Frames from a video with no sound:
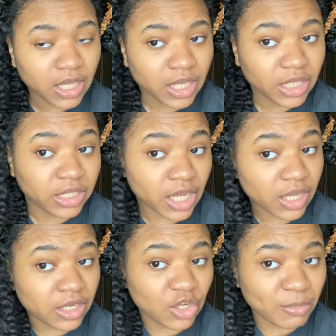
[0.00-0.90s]

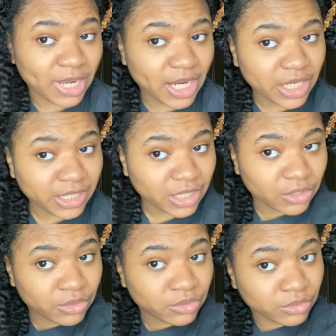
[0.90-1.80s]
Y'all know my hair
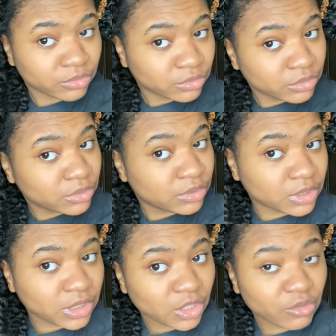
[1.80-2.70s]
long. You know,